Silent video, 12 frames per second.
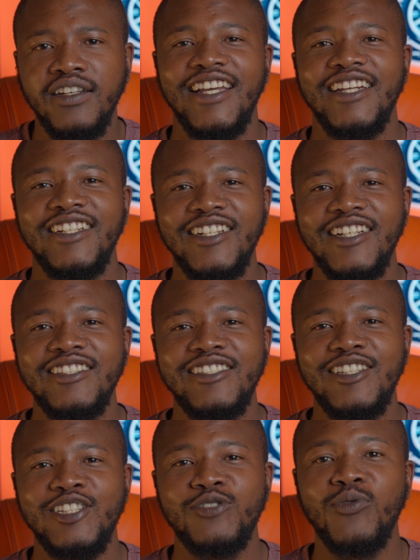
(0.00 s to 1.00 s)
In an
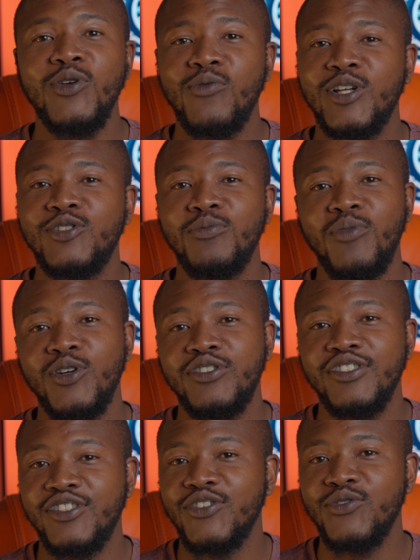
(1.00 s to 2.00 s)
instance where you want to
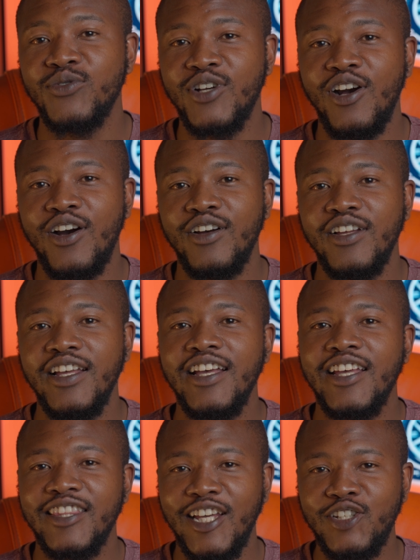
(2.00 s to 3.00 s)
purchase a new car,
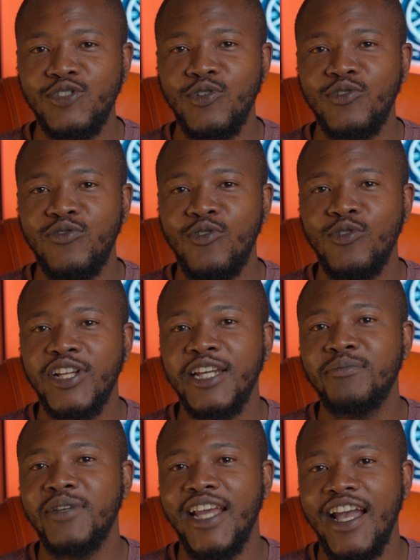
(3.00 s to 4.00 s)
that shortfall
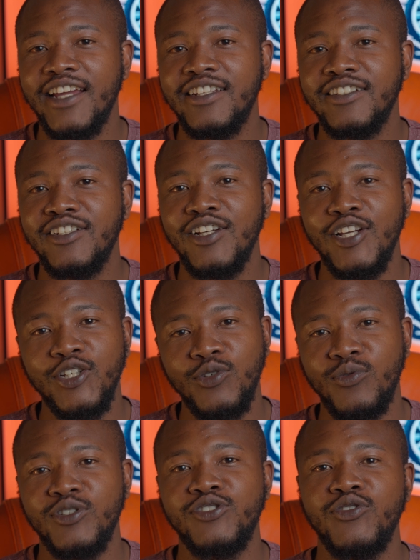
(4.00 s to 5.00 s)
can be added
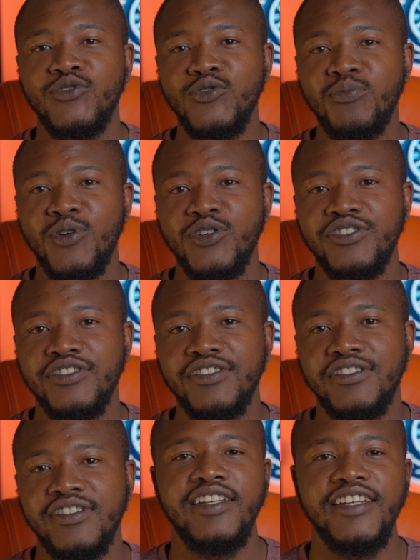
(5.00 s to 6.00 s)
towards your new purchase.